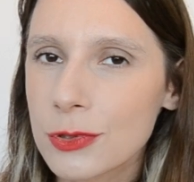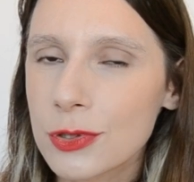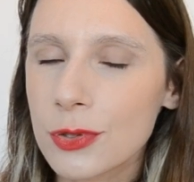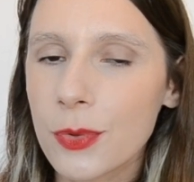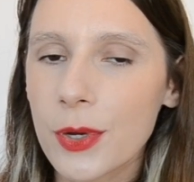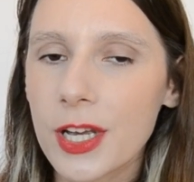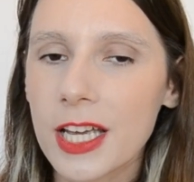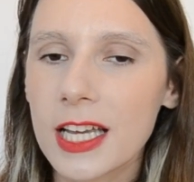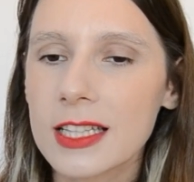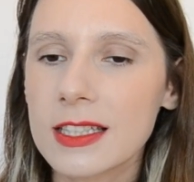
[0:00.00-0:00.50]
to
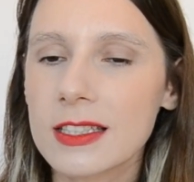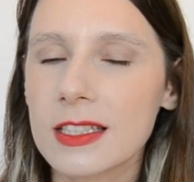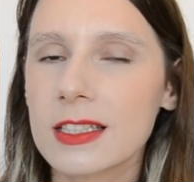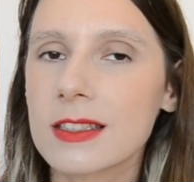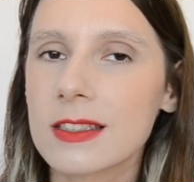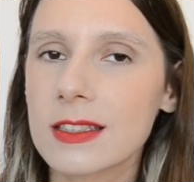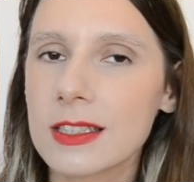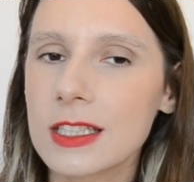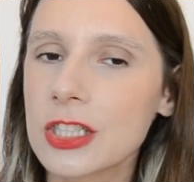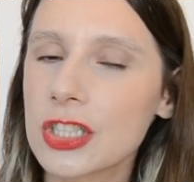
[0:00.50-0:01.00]
it.
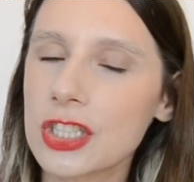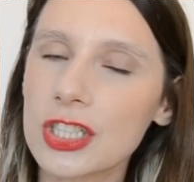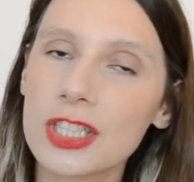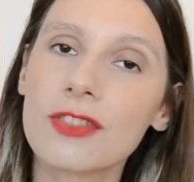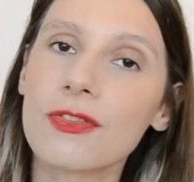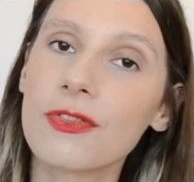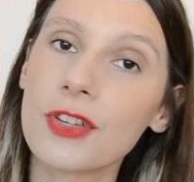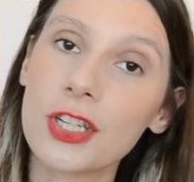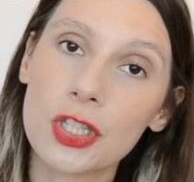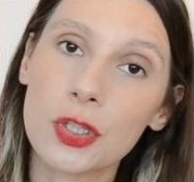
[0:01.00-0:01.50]
It
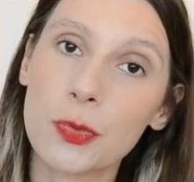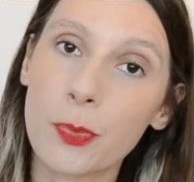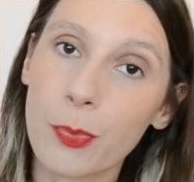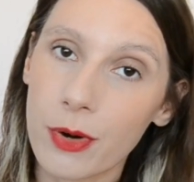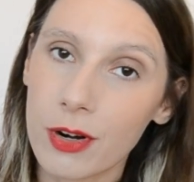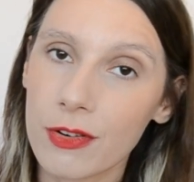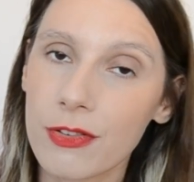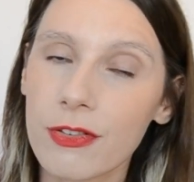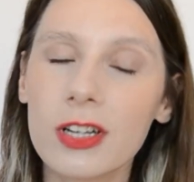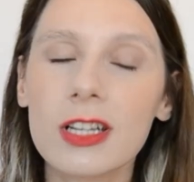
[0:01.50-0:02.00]
just fits
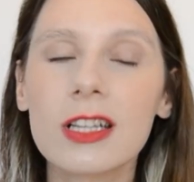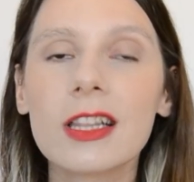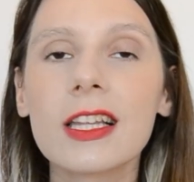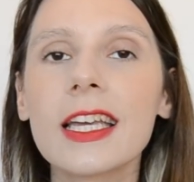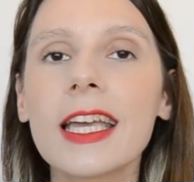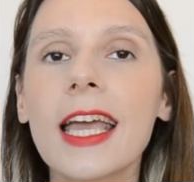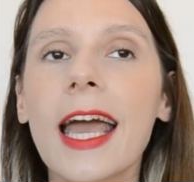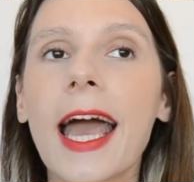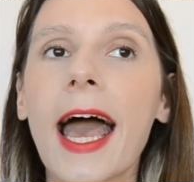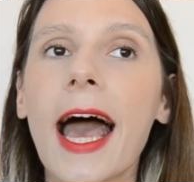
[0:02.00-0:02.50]

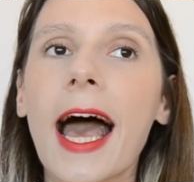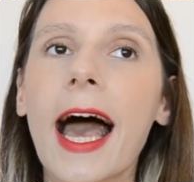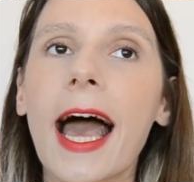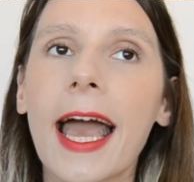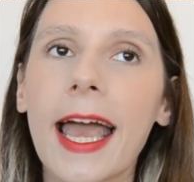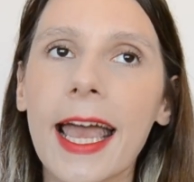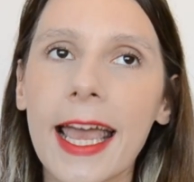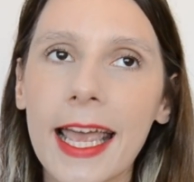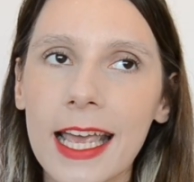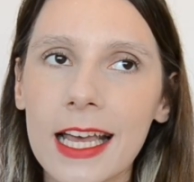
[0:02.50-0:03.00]
perfectly.
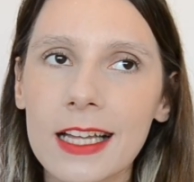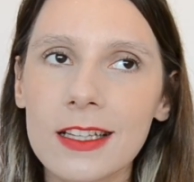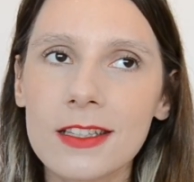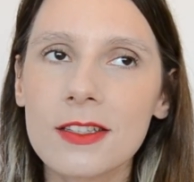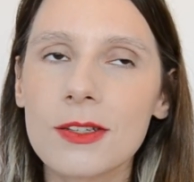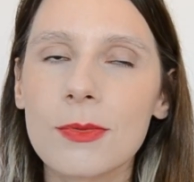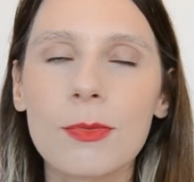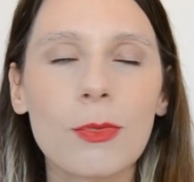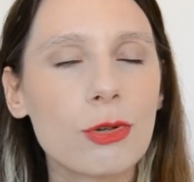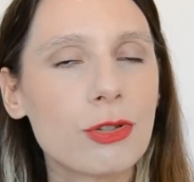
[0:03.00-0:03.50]
And
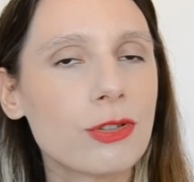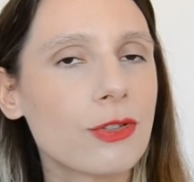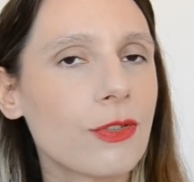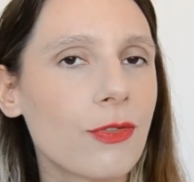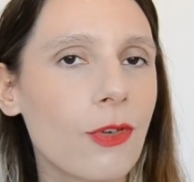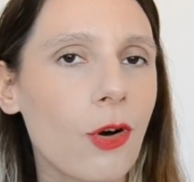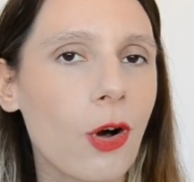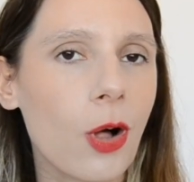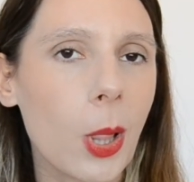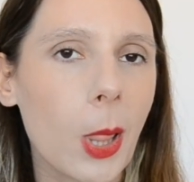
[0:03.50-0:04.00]
most
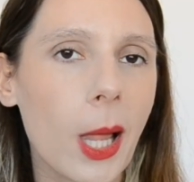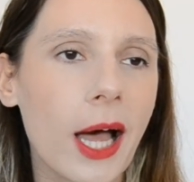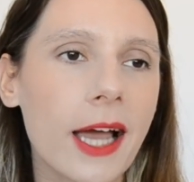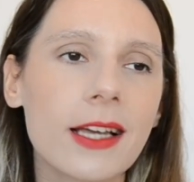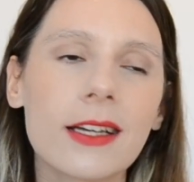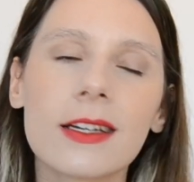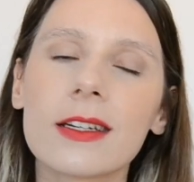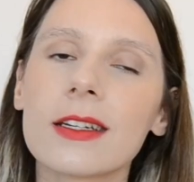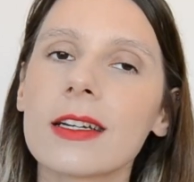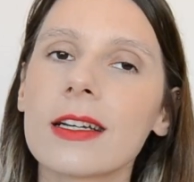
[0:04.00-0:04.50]
of all,
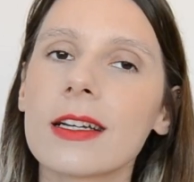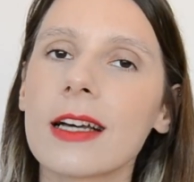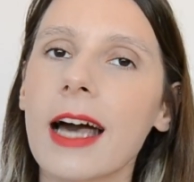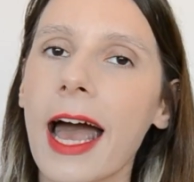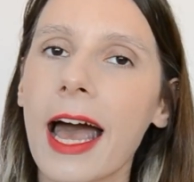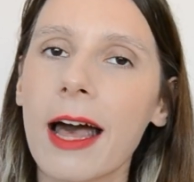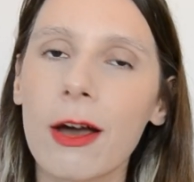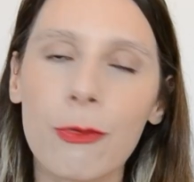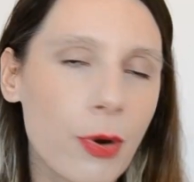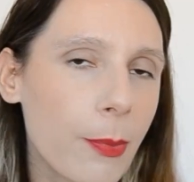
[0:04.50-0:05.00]
like,
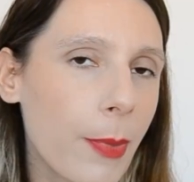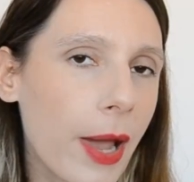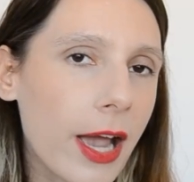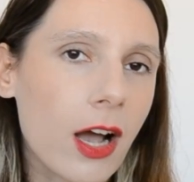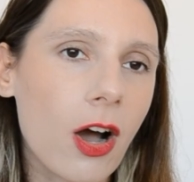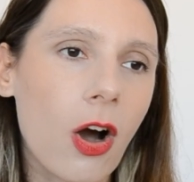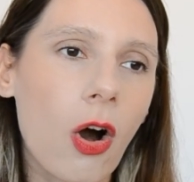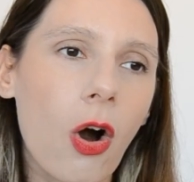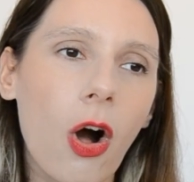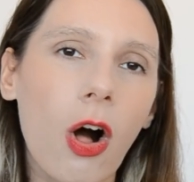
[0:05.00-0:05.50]

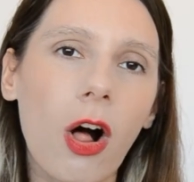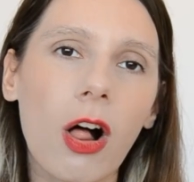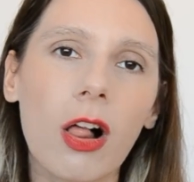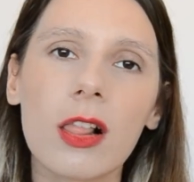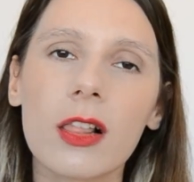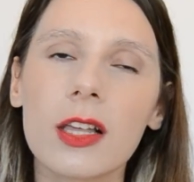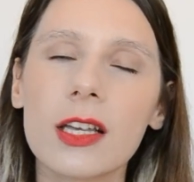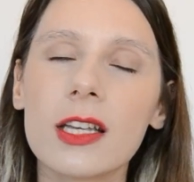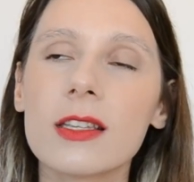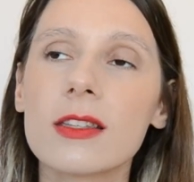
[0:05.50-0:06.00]
Rebecca
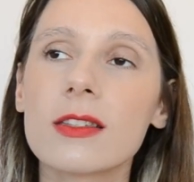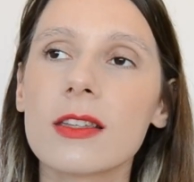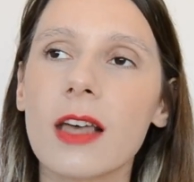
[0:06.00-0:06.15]
Hall is